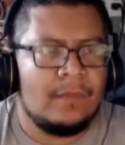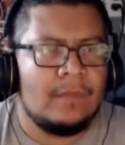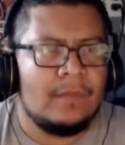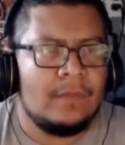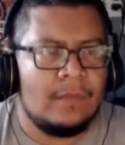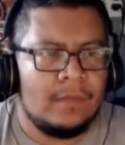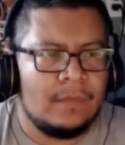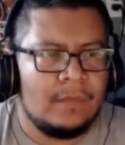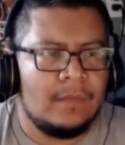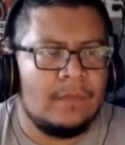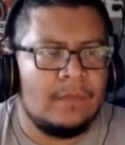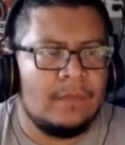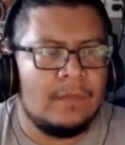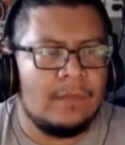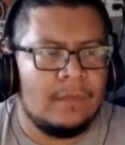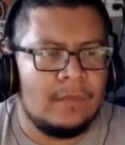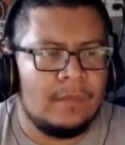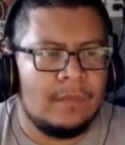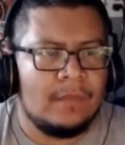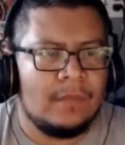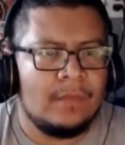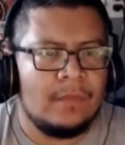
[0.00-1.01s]

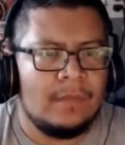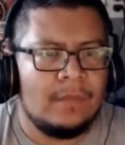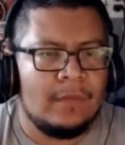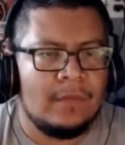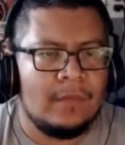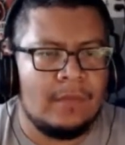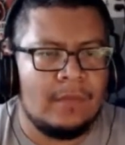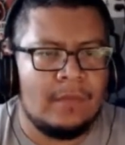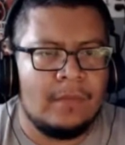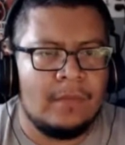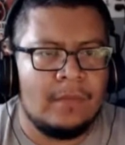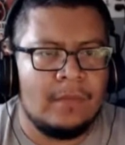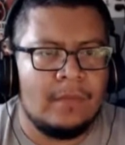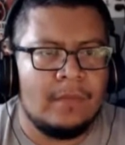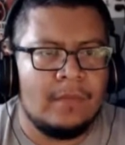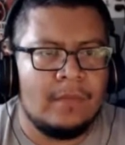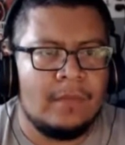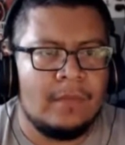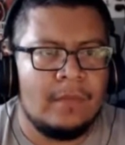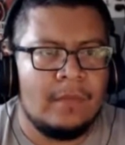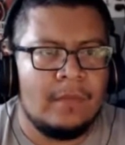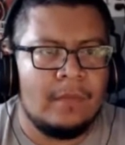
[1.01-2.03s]

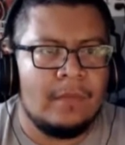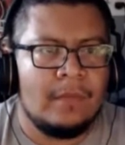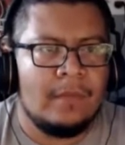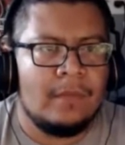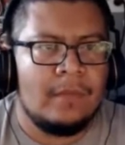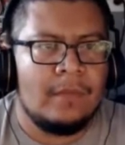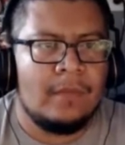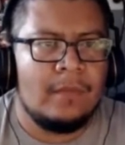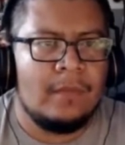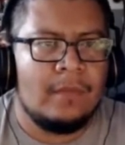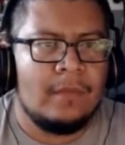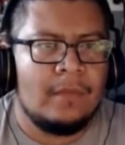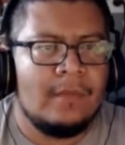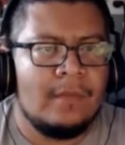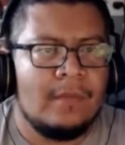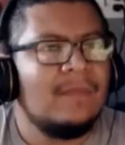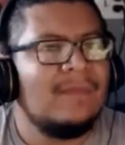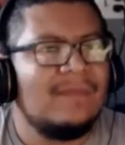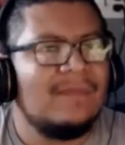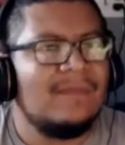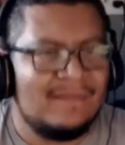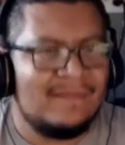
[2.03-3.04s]

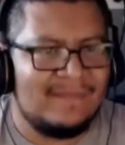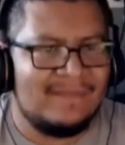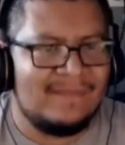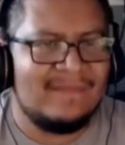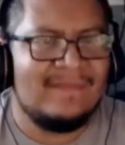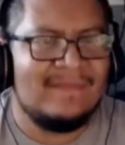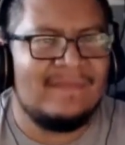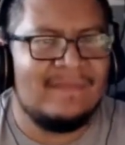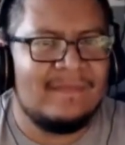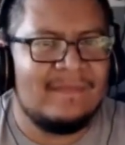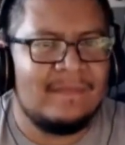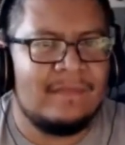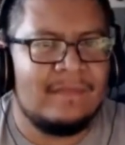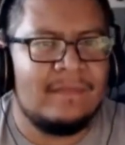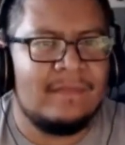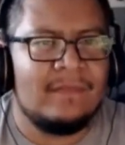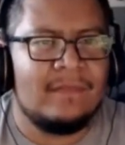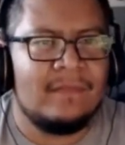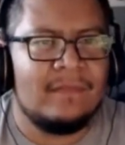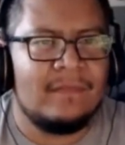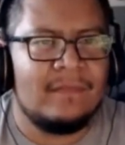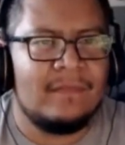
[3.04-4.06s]

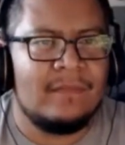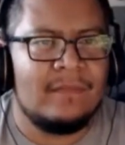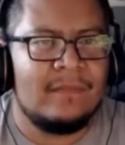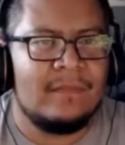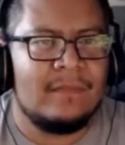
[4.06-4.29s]
No words are spoken by the person on screen.